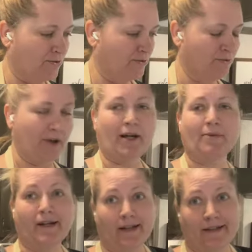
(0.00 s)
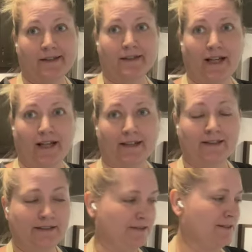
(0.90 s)
what I'm trying to do today
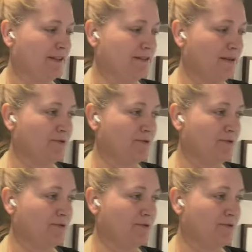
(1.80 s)
is I'm